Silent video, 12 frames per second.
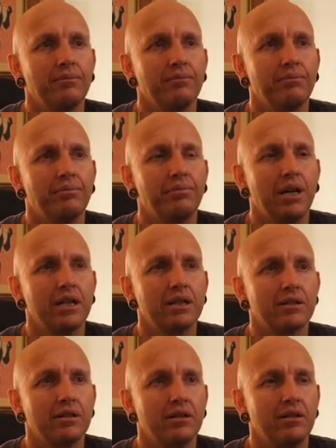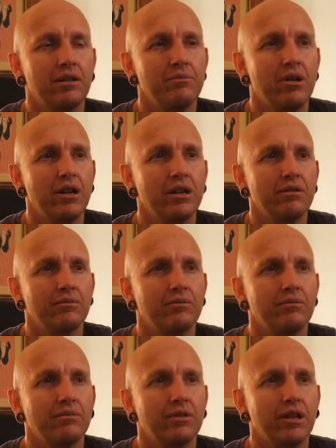But I might
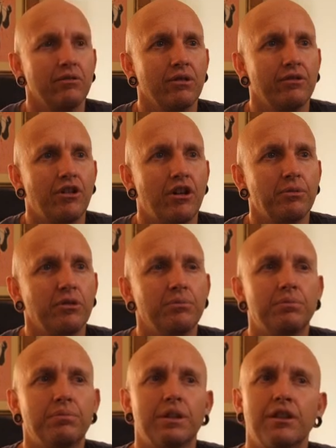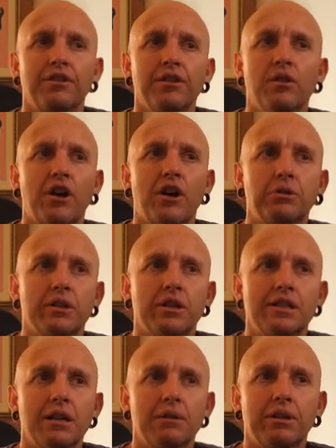get rid of Hopgood. The thing with Hopgood, he's
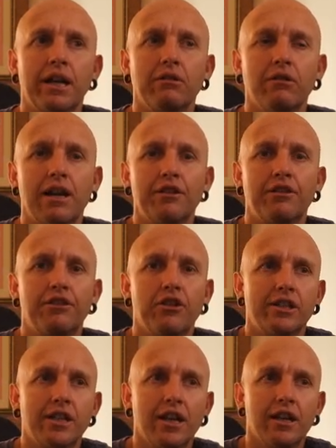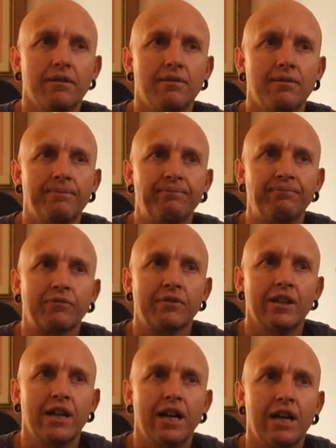going to play round 13.
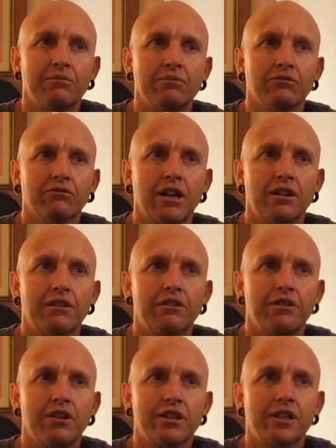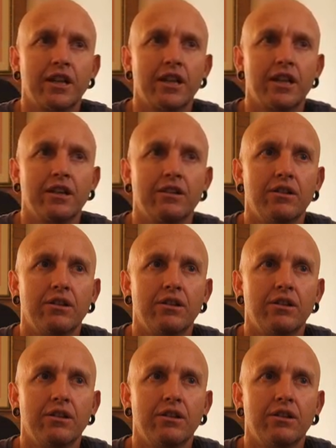Round 13,